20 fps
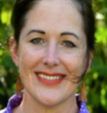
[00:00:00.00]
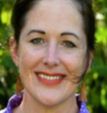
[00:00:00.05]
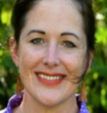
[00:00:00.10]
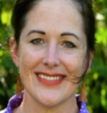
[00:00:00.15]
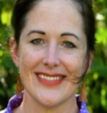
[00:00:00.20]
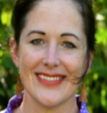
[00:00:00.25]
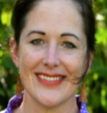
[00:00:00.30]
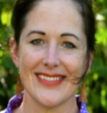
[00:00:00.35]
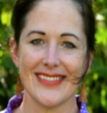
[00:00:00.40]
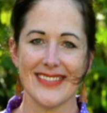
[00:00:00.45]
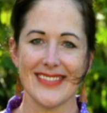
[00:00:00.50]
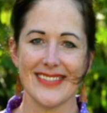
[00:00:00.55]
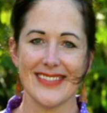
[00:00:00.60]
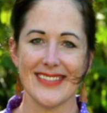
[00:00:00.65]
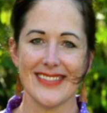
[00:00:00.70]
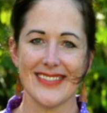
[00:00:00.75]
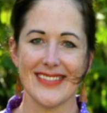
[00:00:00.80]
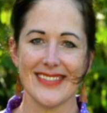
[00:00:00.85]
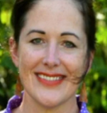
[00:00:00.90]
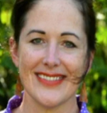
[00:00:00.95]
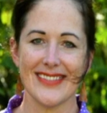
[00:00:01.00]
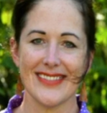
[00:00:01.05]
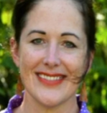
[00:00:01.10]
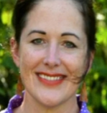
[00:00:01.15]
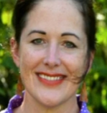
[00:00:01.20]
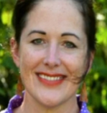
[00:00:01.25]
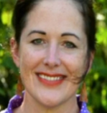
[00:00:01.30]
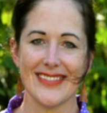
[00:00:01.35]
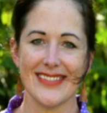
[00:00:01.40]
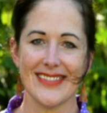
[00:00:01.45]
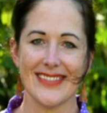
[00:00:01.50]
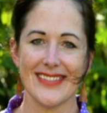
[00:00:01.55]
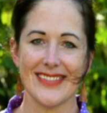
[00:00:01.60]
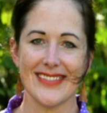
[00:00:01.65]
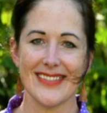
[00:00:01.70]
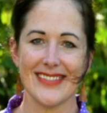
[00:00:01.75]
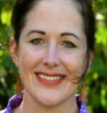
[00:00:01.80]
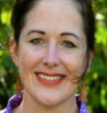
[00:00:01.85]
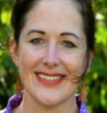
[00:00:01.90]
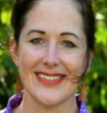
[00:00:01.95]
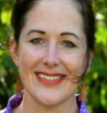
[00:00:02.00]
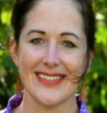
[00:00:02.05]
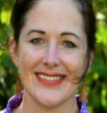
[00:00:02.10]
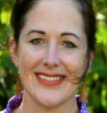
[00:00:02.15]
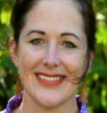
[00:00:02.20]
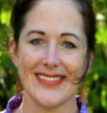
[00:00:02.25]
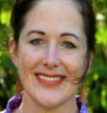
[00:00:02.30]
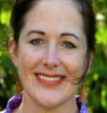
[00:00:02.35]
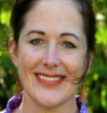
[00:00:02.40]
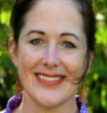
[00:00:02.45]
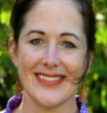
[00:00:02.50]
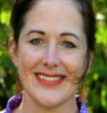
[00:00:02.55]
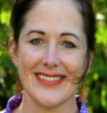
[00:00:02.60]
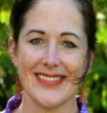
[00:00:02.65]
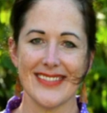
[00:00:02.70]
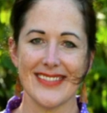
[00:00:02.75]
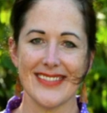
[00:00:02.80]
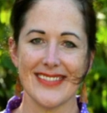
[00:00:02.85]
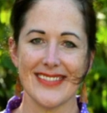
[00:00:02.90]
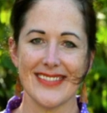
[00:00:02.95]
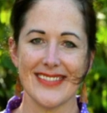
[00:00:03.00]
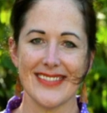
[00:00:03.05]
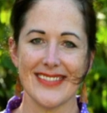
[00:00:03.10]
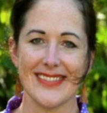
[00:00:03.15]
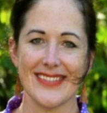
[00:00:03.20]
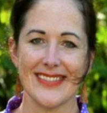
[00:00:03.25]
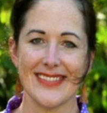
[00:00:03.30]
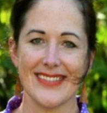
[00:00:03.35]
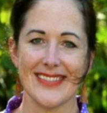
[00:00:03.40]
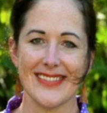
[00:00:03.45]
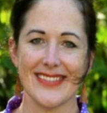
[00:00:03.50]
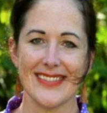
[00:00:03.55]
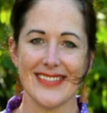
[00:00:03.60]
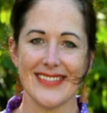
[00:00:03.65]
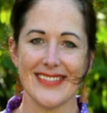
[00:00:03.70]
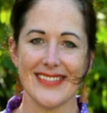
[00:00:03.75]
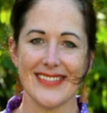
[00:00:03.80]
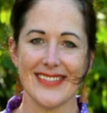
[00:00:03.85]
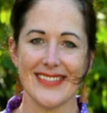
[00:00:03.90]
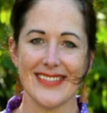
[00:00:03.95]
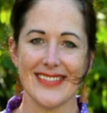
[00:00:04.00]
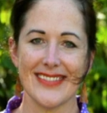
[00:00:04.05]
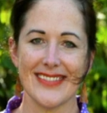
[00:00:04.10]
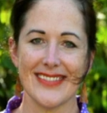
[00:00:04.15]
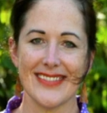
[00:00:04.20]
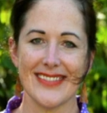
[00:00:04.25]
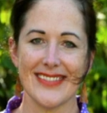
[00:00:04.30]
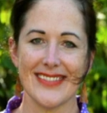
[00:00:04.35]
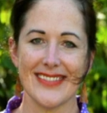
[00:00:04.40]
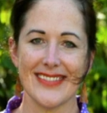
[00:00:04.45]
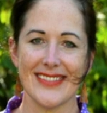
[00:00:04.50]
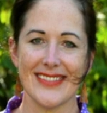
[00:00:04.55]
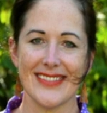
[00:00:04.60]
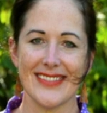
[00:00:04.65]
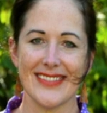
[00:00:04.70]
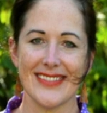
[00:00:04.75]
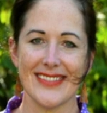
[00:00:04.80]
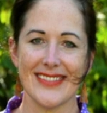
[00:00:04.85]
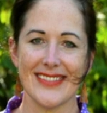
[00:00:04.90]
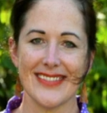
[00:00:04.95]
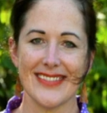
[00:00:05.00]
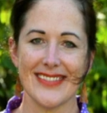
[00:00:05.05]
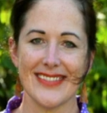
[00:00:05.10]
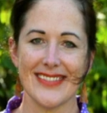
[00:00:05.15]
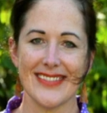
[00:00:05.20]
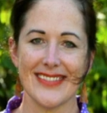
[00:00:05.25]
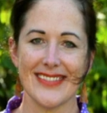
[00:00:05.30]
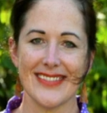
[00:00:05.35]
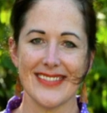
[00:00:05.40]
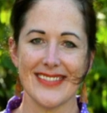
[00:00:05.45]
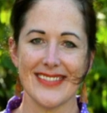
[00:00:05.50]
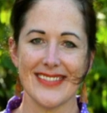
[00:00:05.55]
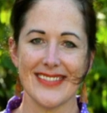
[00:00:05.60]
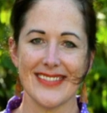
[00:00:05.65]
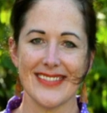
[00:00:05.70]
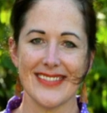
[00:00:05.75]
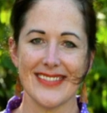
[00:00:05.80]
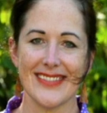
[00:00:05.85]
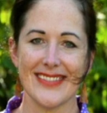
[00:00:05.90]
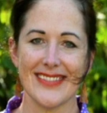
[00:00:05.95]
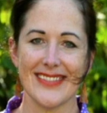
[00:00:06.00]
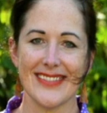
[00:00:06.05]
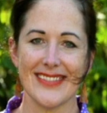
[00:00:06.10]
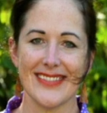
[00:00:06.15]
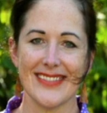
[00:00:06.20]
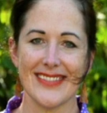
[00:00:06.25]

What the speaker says: This is a still picture; no speech is visible.